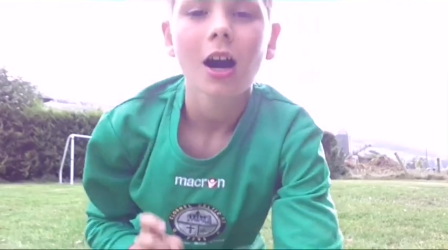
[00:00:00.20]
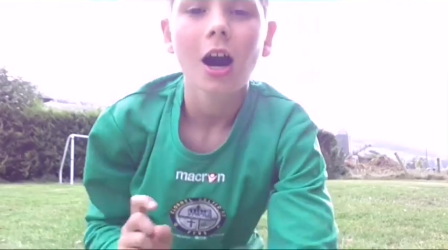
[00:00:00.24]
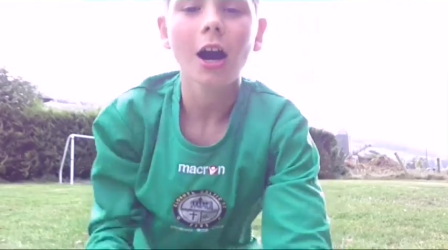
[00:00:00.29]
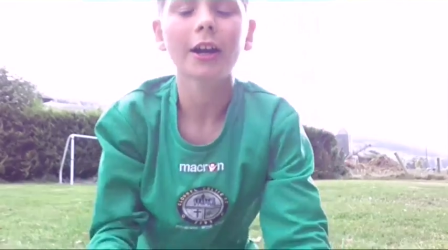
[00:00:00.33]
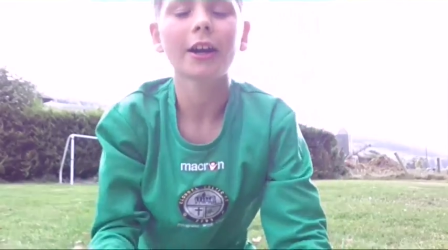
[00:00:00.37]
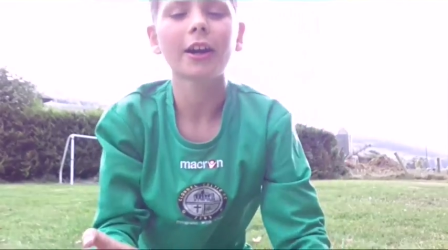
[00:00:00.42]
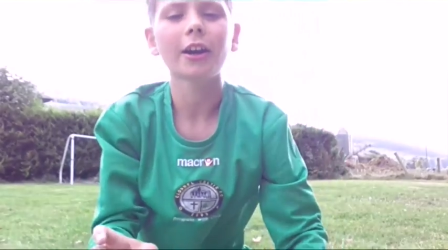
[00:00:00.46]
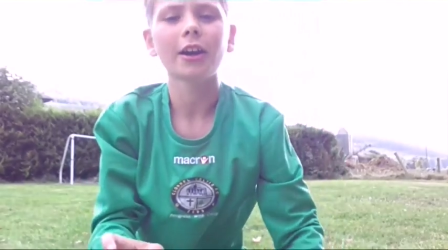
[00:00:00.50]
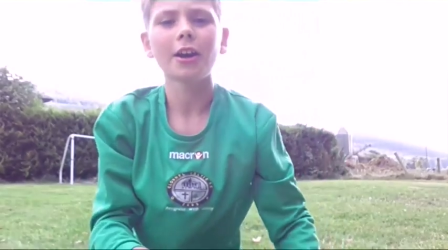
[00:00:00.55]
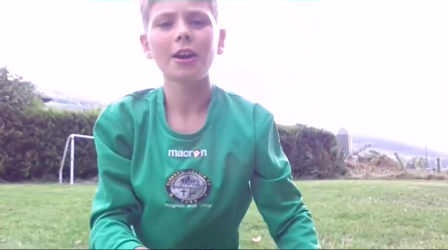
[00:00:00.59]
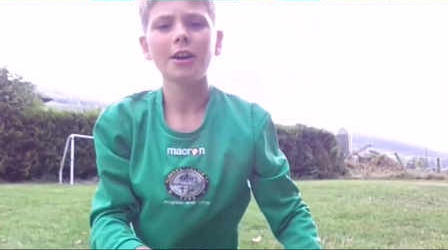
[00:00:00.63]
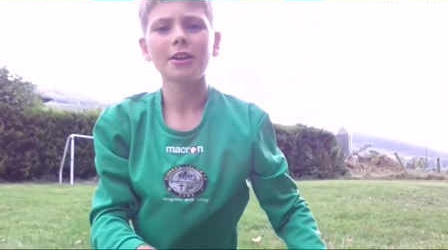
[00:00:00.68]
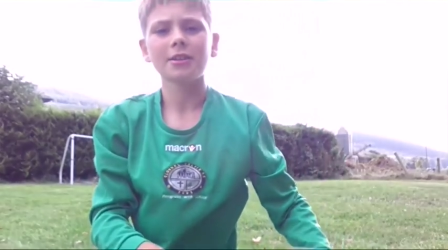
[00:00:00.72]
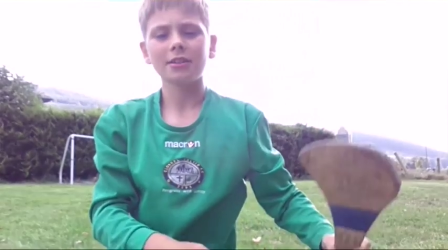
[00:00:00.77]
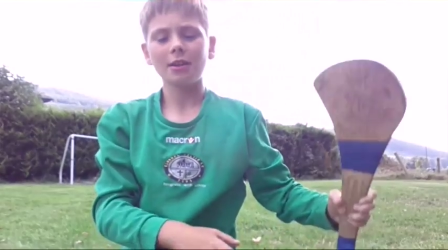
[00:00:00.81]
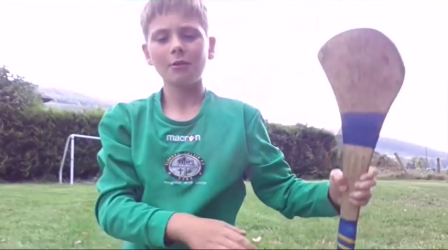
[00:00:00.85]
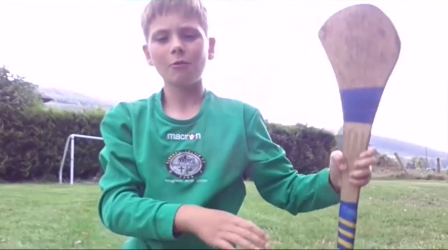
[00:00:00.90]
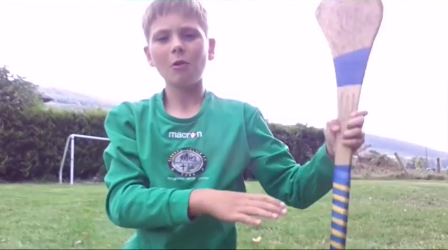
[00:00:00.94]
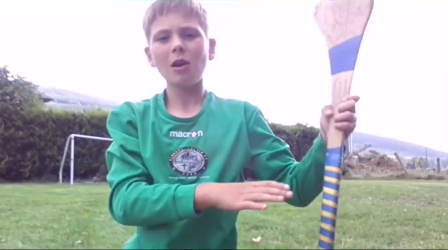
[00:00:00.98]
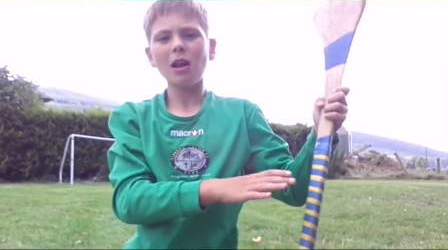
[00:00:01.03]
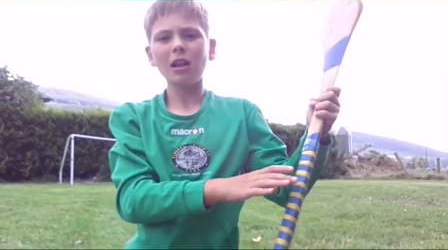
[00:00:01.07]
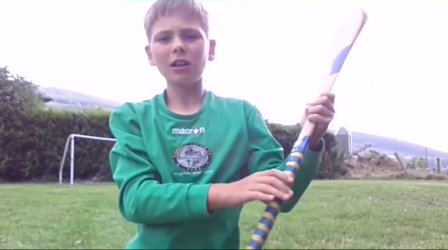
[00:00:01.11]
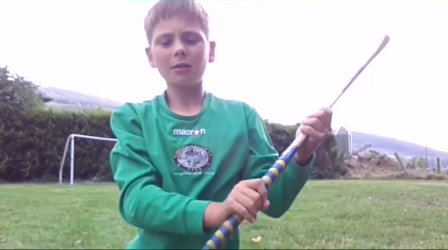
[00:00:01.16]
Hi guys
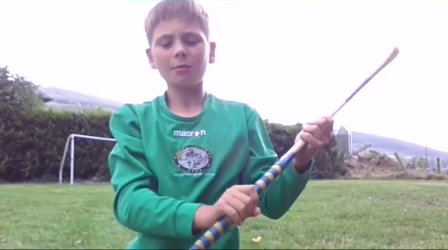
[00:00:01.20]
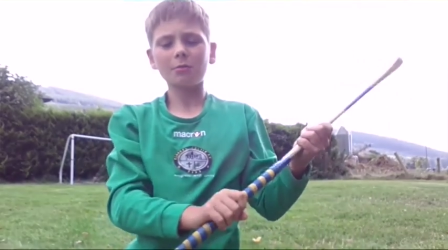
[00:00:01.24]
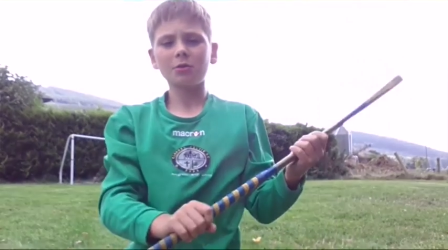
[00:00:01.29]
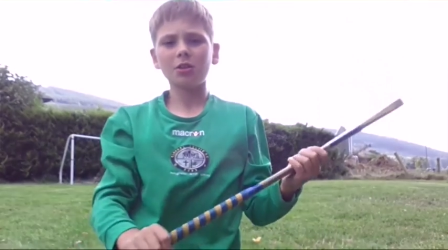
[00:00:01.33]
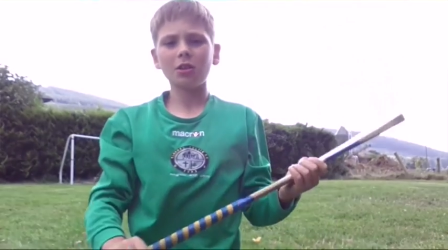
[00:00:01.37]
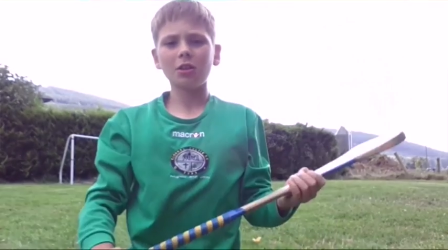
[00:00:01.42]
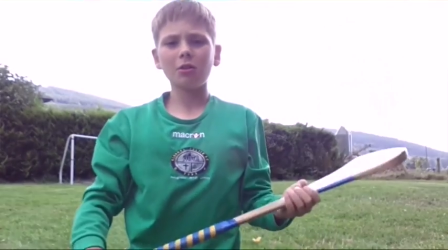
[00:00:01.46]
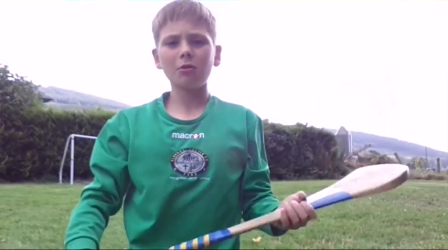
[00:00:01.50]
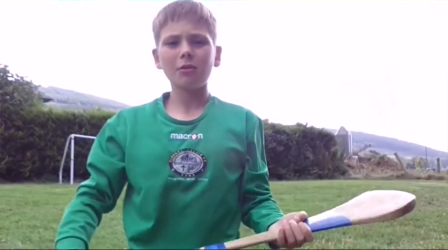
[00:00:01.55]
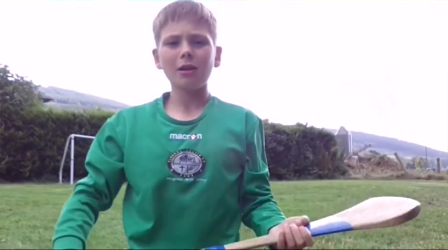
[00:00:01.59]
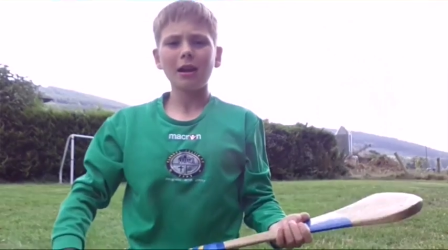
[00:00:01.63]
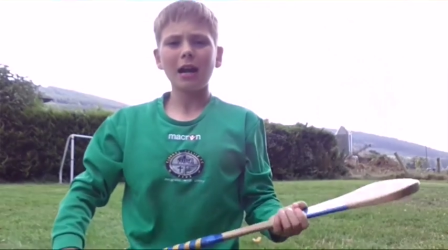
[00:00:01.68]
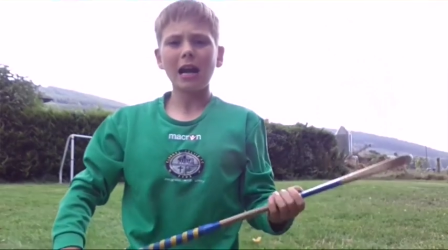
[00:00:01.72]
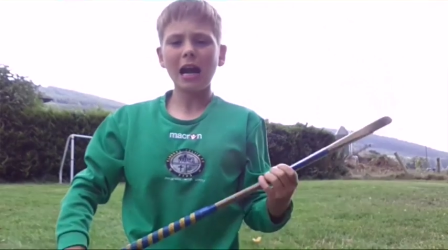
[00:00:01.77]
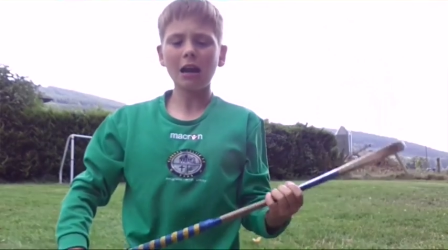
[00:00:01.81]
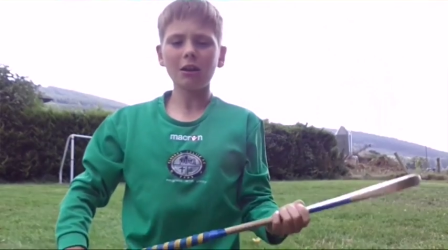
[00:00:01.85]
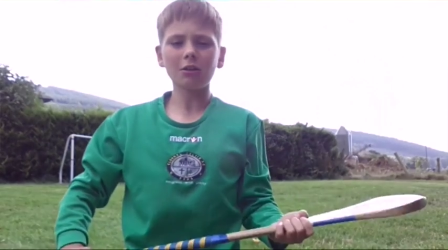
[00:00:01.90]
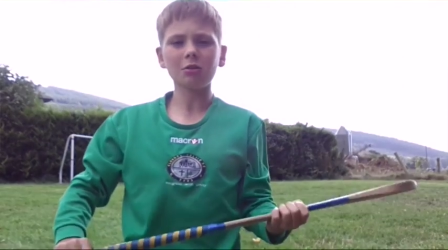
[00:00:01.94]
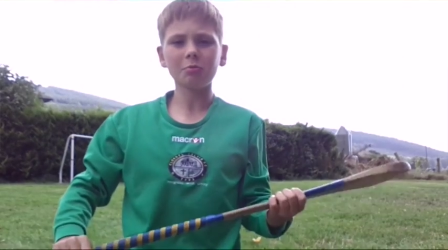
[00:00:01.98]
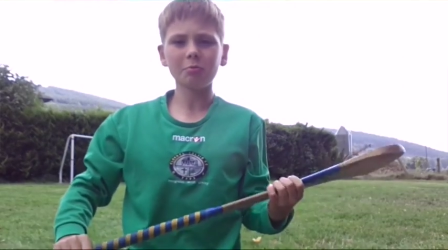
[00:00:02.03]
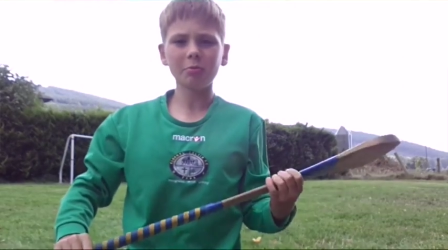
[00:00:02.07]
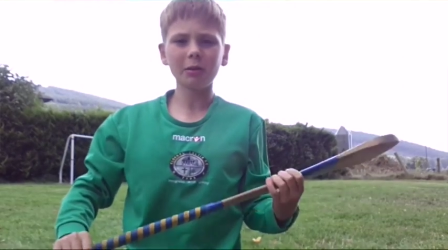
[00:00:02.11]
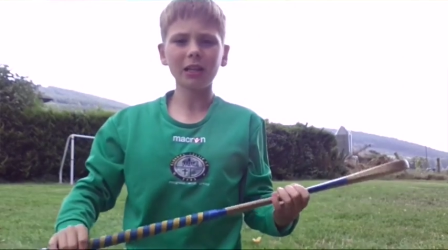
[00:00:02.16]
and welcome to
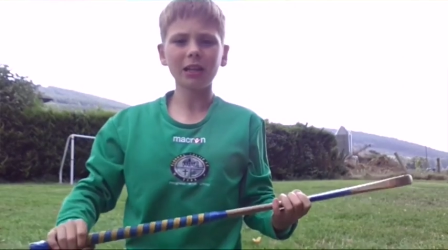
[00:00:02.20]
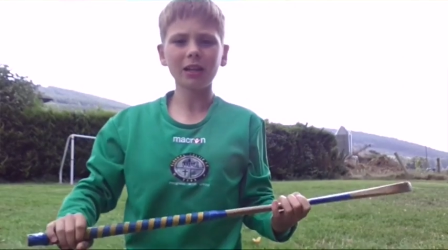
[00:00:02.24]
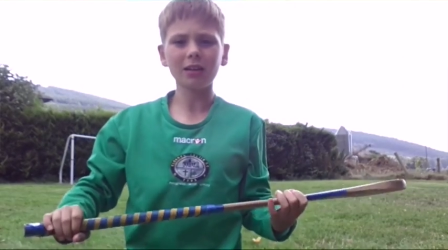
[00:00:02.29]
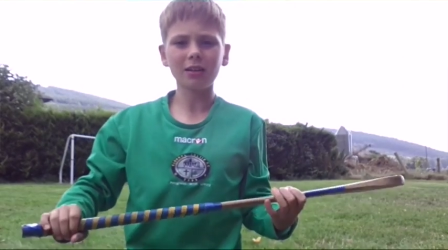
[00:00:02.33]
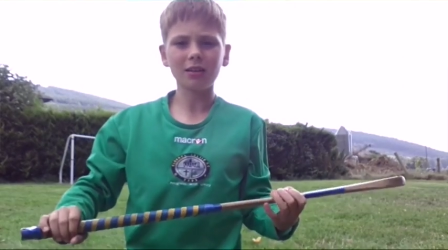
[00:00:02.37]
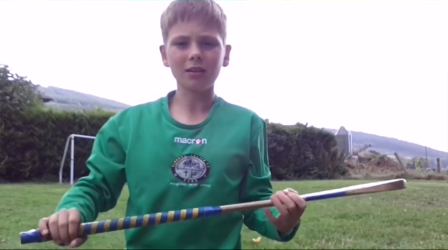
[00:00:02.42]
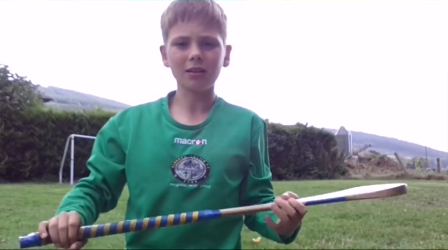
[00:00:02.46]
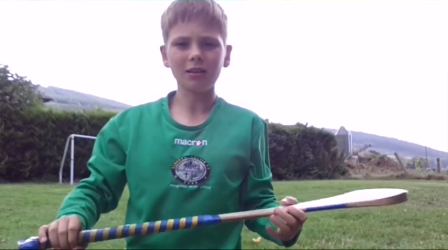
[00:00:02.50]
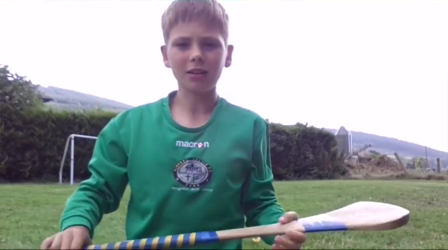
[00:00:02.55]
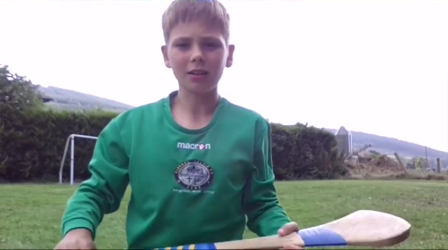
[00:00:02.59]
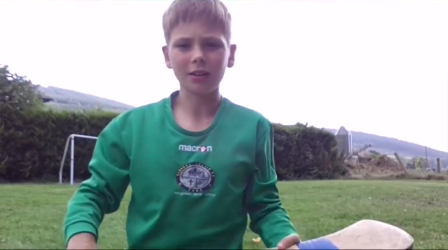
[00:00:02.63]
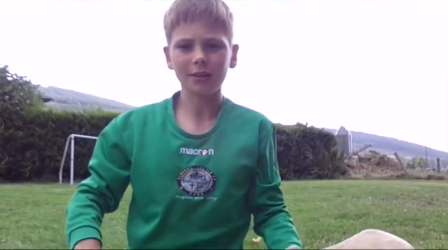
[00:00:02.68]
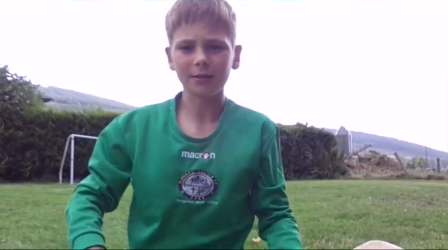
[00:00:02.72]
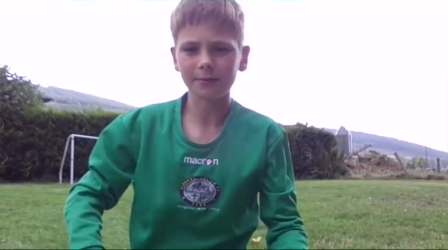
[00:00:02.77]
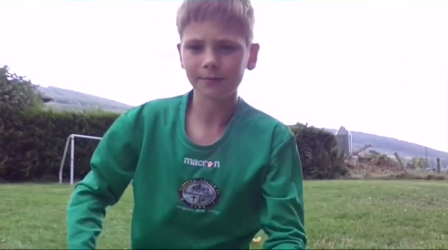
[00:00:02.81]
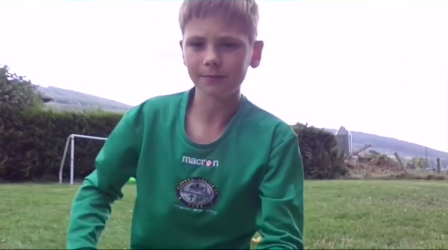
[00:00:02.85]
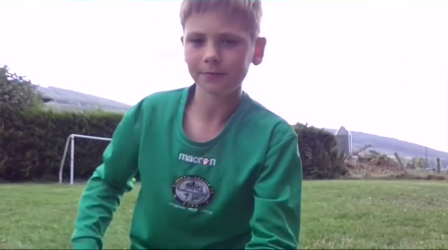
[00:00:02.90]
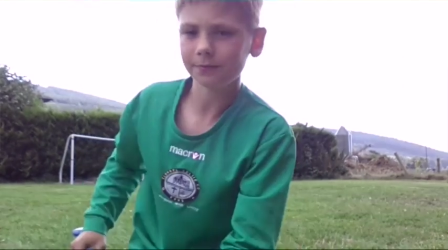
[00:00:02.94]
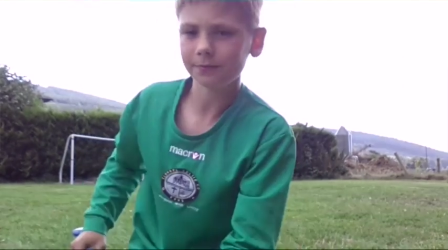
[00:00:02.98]
How to Play Hurling.